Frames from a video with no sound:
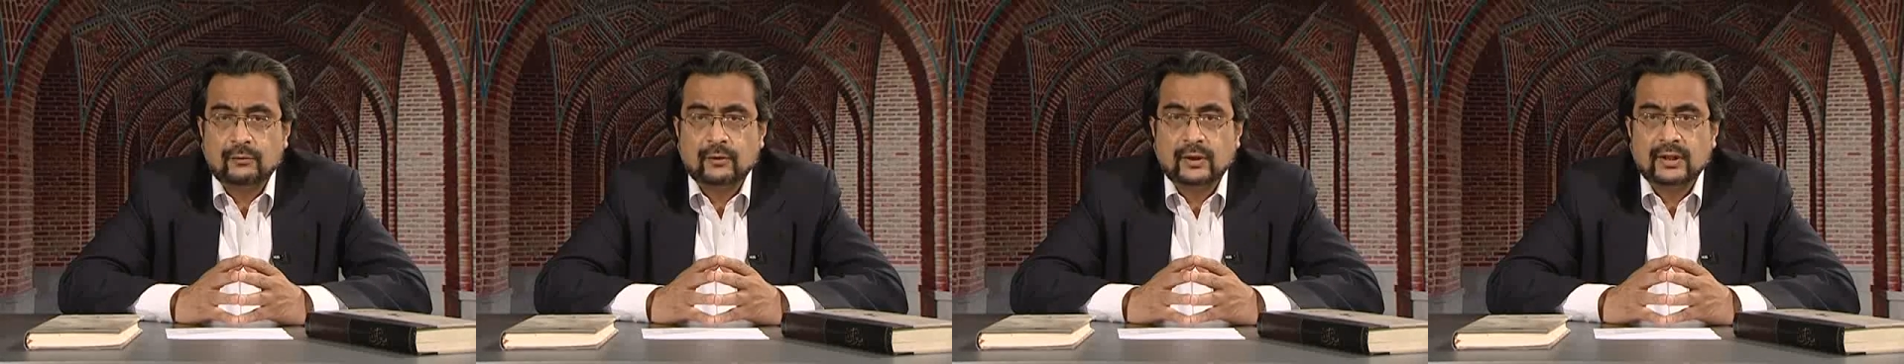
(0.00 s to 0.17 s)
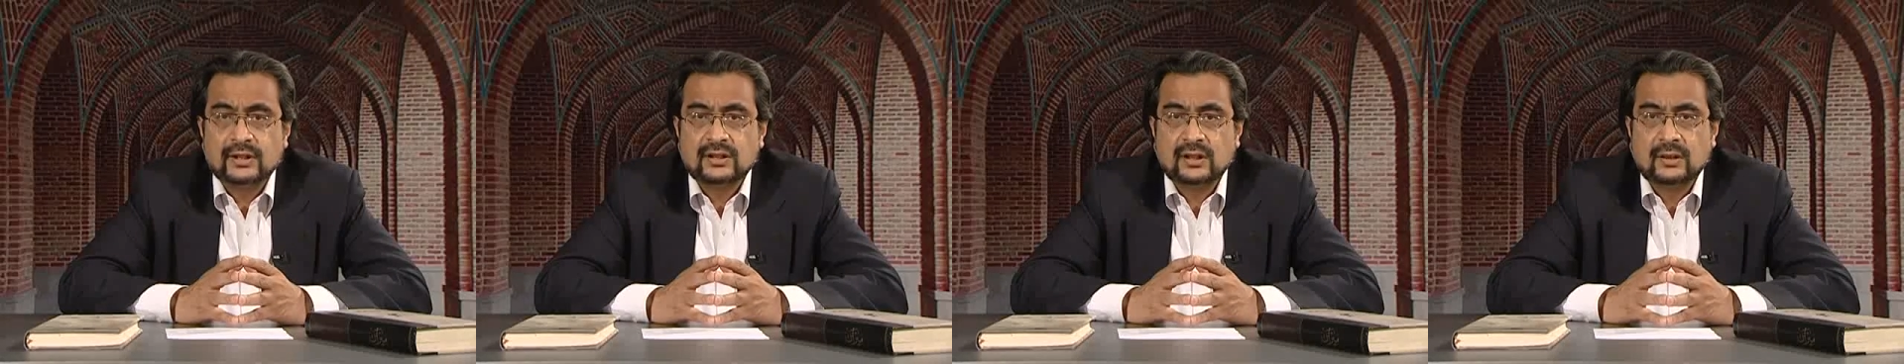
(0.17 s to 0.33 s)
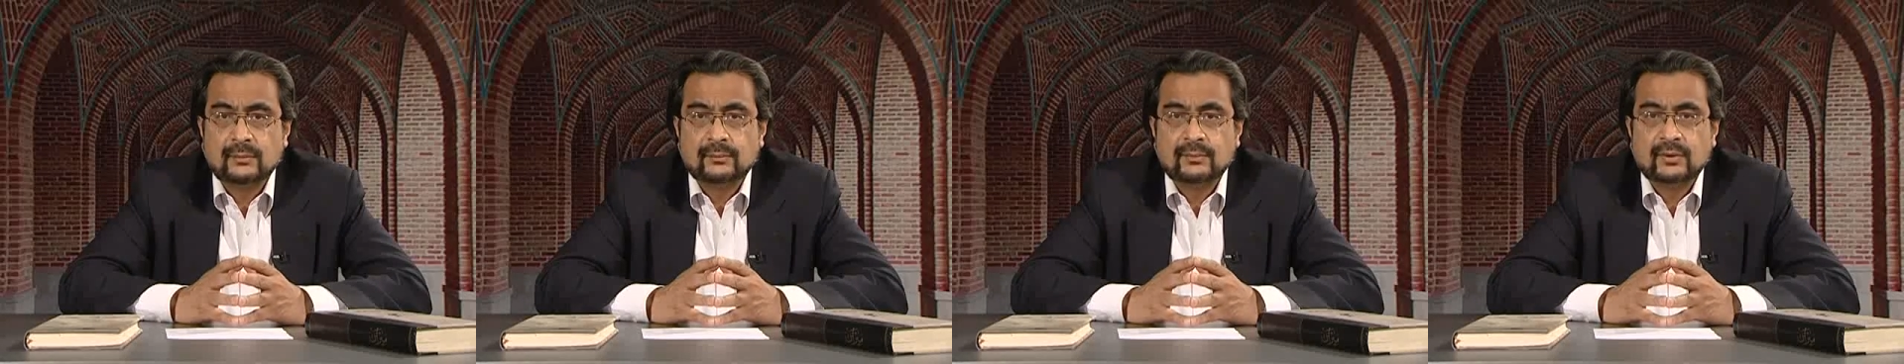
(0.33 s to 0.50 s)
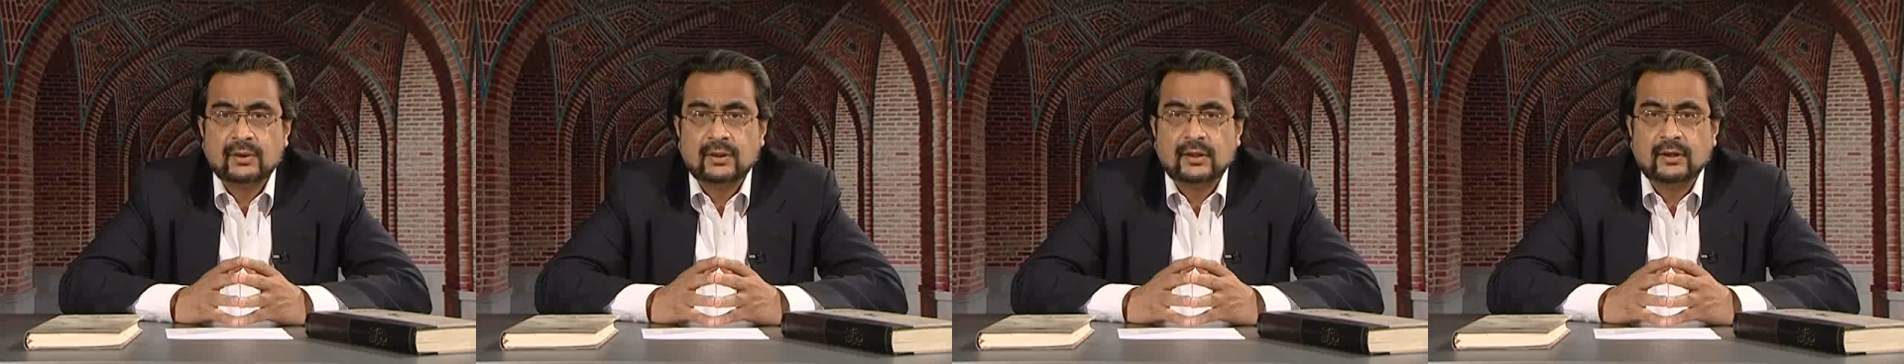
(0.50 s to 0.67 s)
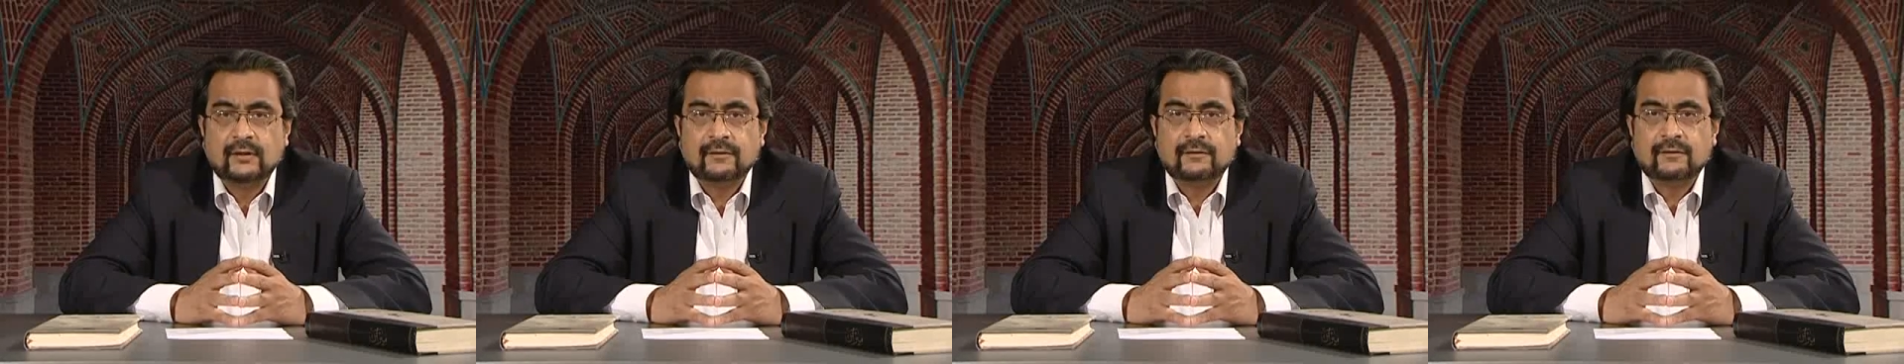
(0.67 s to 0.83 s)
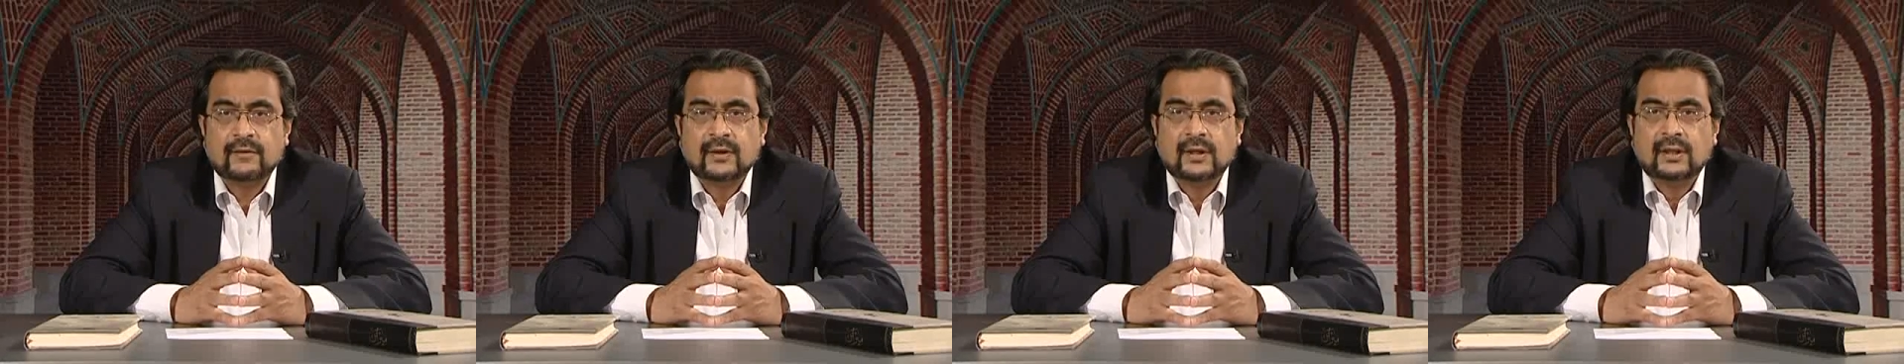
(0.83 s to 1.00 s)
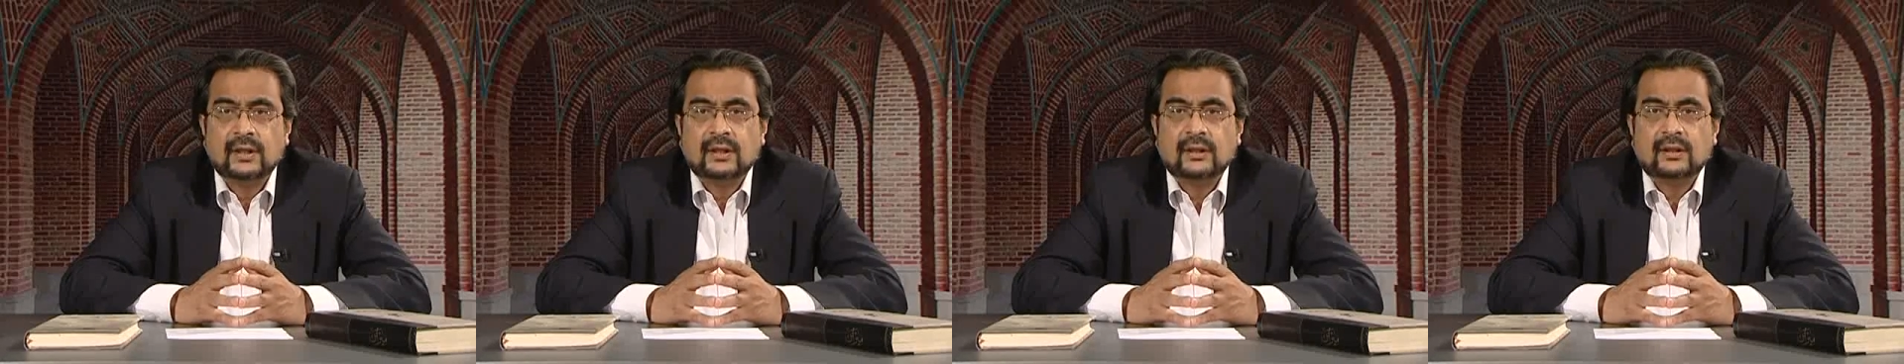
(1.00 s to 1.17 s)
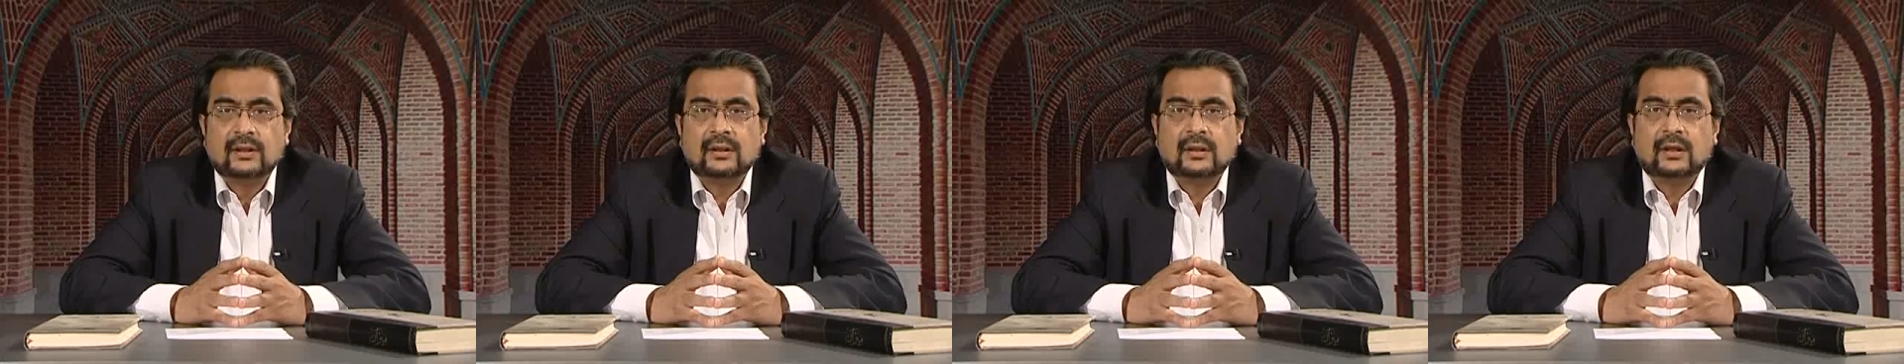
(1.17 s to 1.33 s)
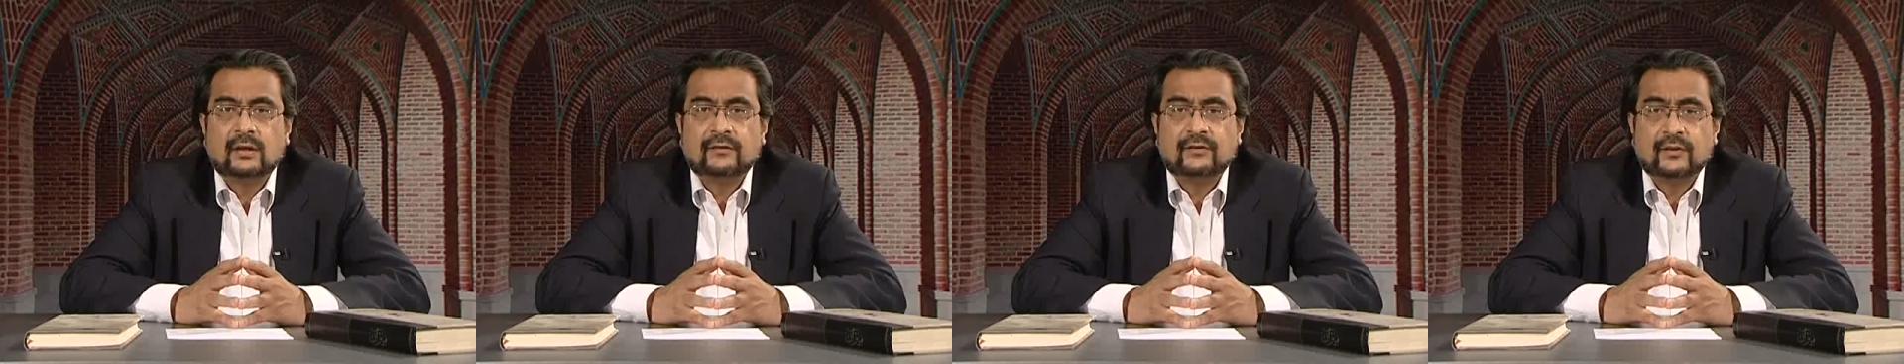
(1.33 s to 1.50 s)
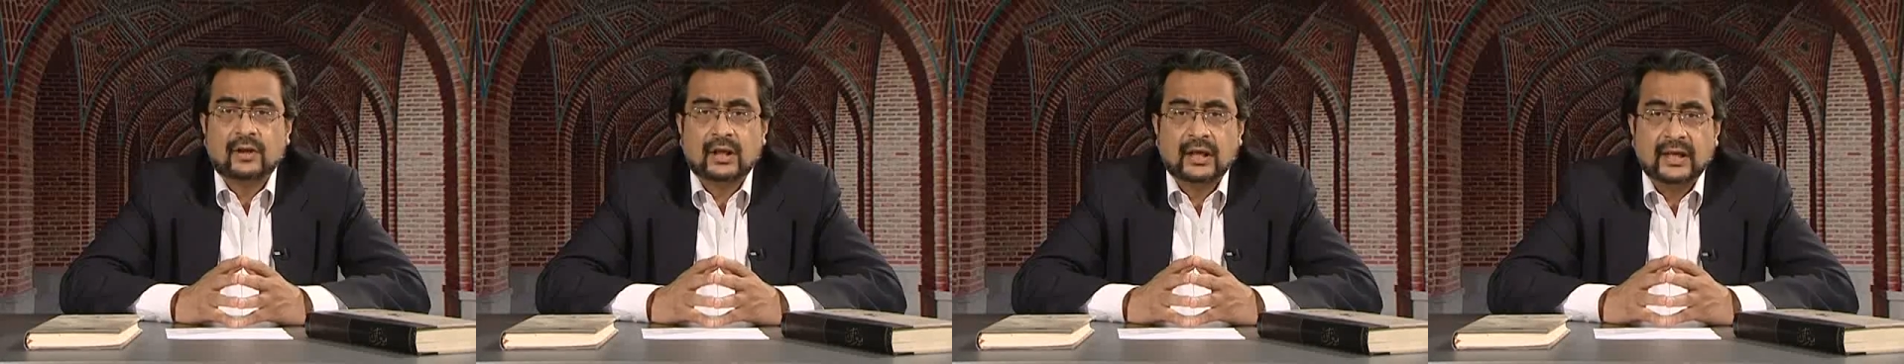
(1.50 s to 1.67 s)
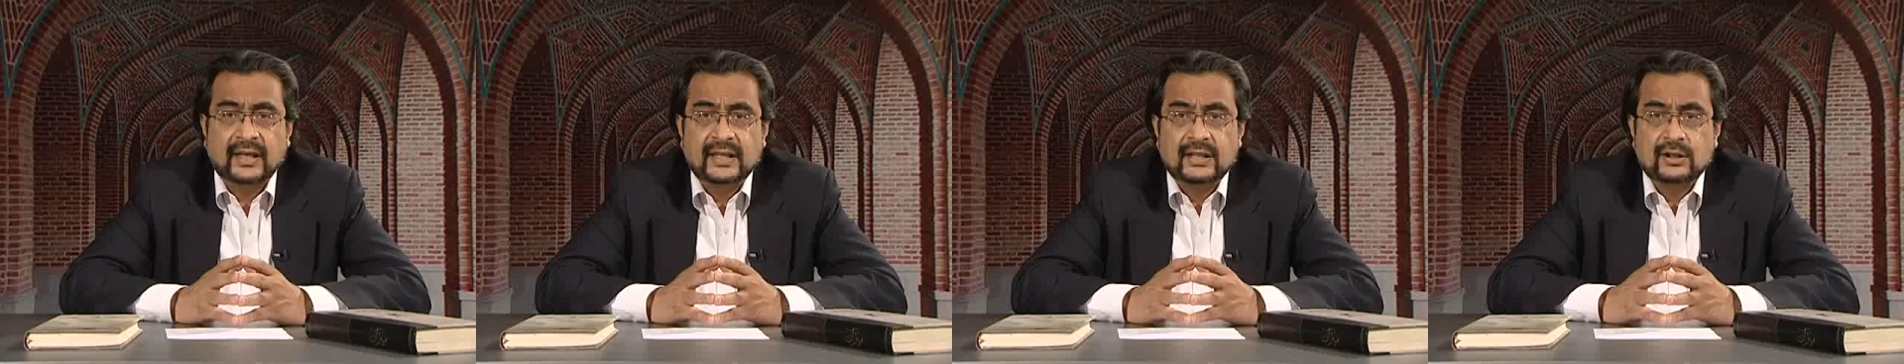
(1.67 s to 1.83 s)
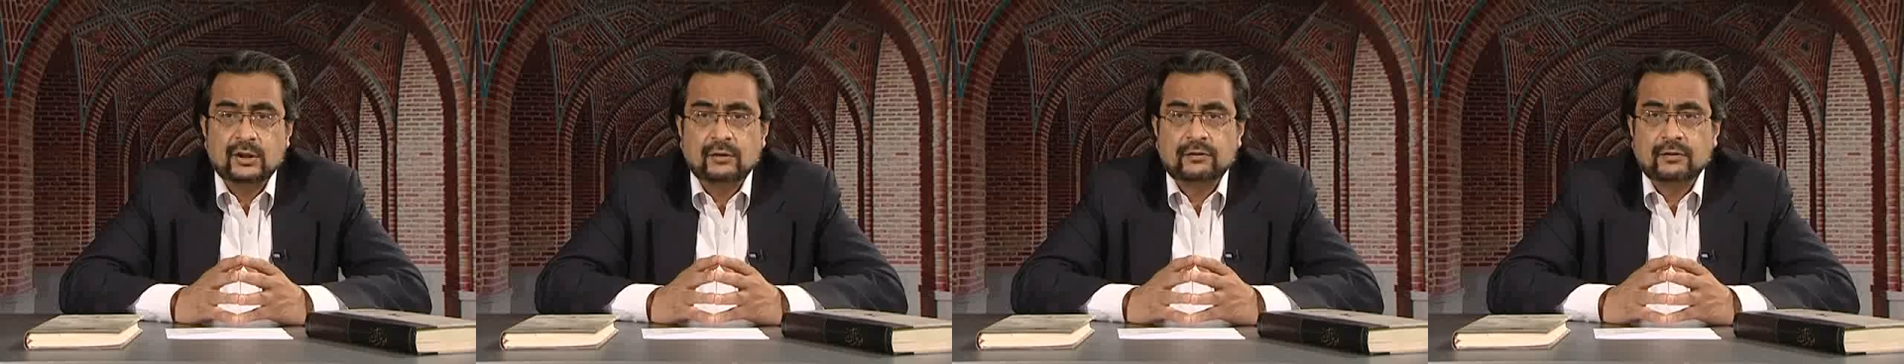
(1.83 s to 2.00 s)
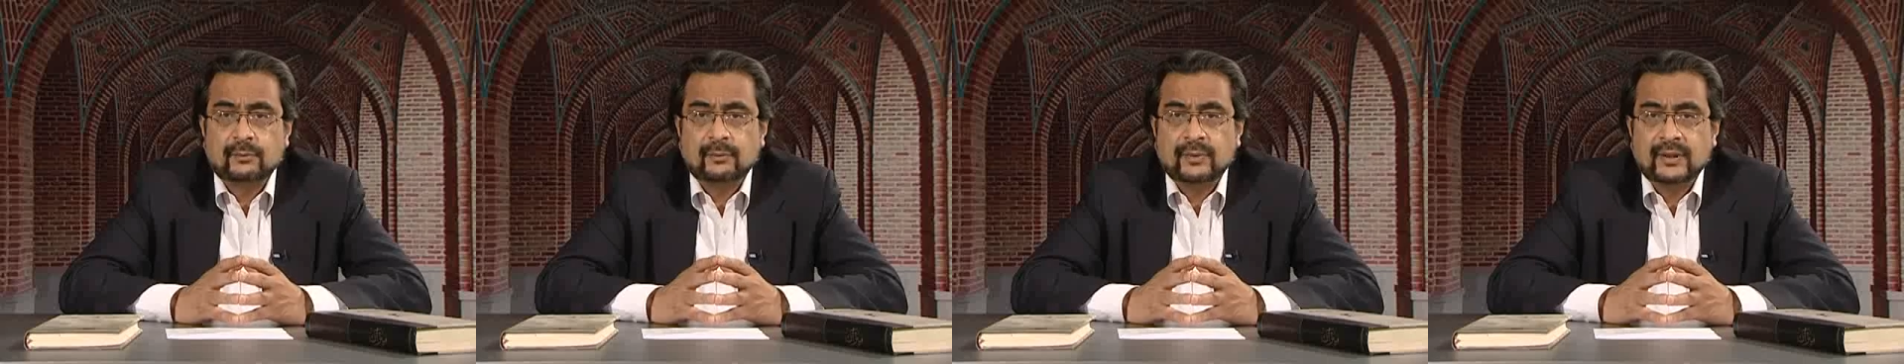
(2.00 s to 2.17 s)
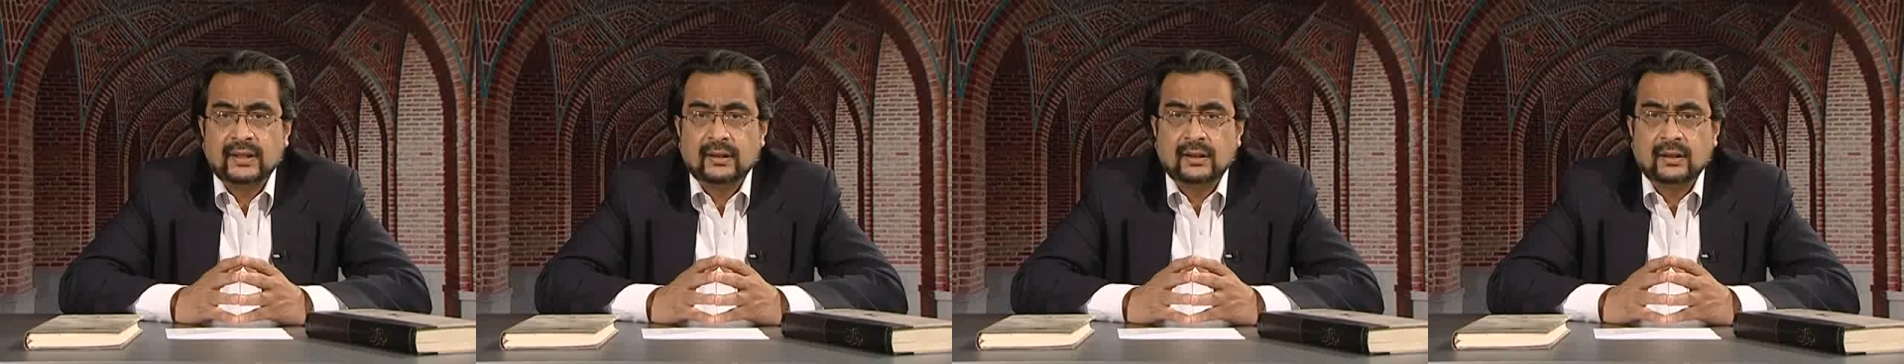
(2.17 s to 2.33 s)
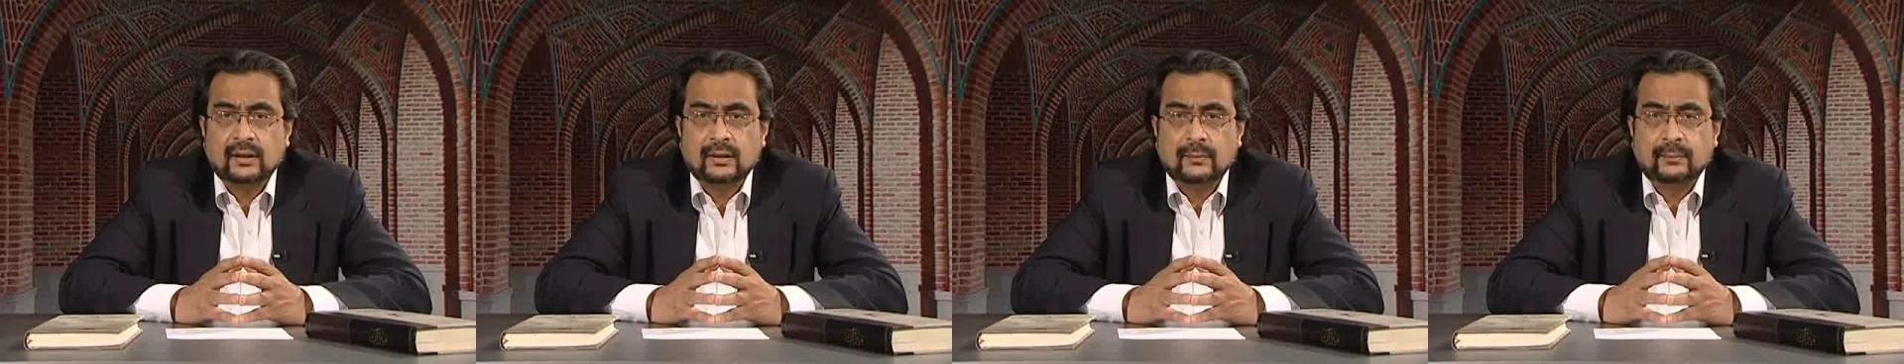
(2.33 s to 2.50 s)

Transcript: For example, if the hides of a pig,